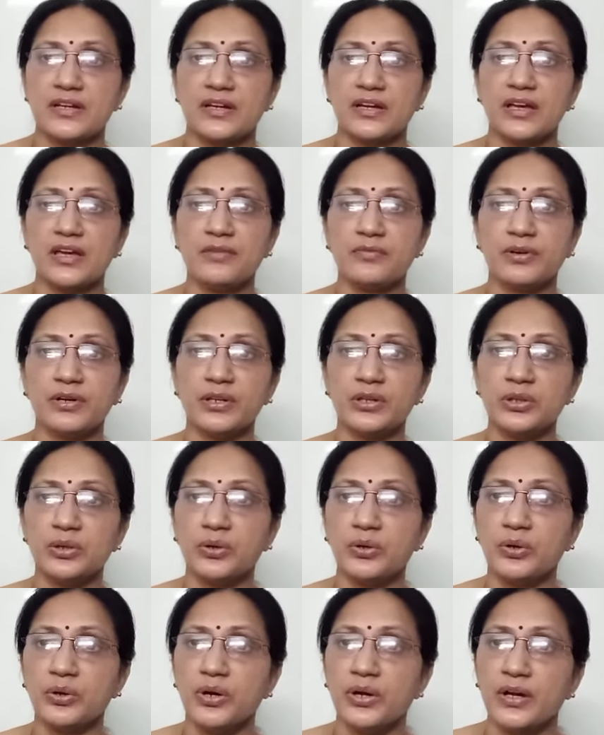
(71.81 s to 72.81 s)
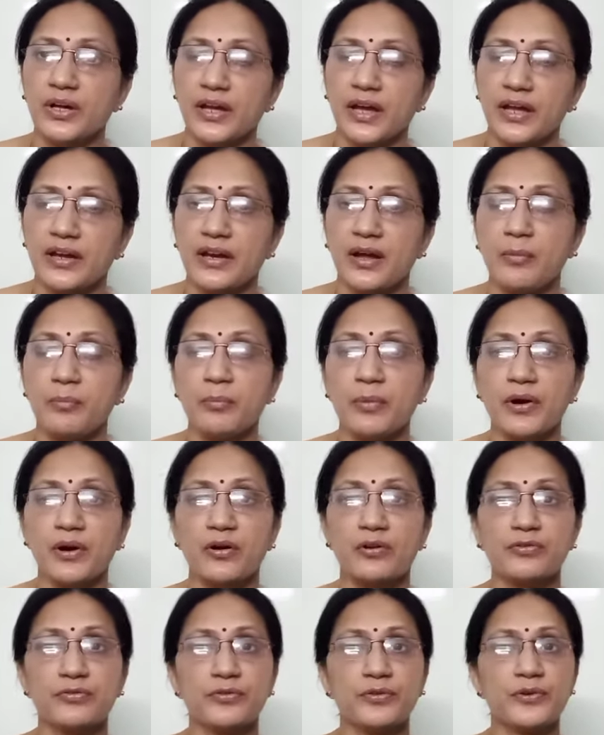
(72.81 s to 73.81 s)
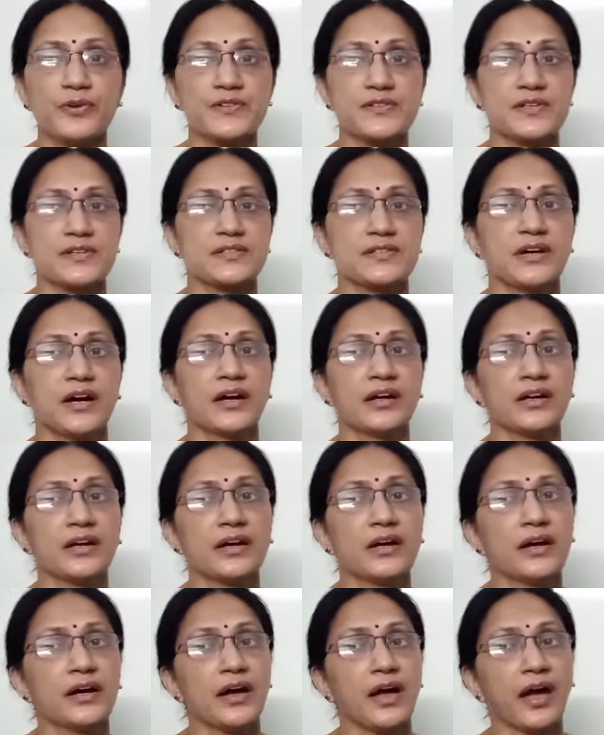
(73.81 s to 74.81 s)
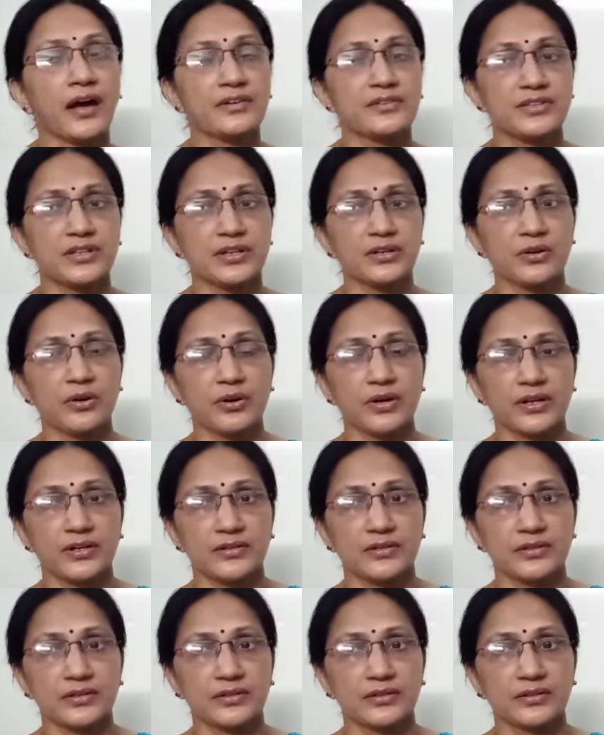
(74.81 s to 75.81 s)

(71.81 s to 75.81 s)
even though a number of forces are acting on it.